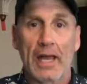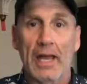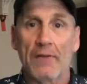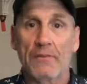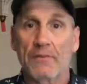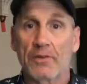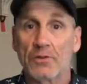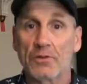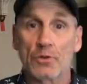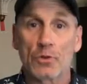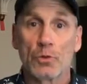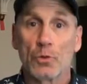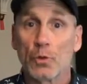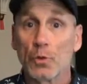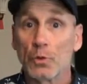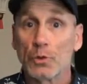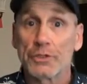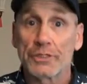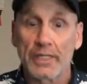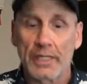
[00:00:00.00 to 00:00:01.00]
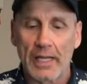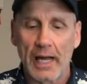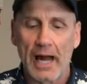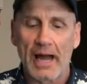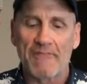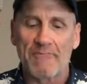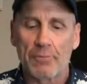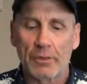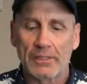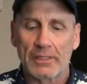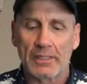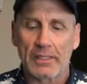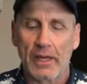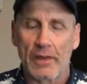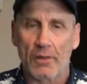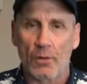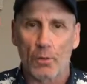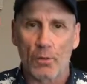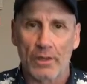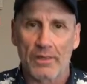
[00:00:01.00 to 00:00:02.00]
and the tools that I've put
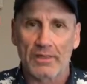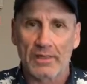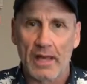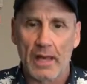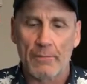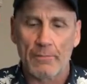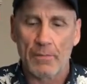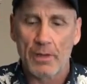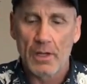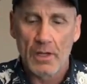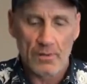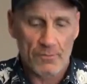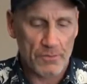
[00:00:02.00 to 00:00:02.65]
together with them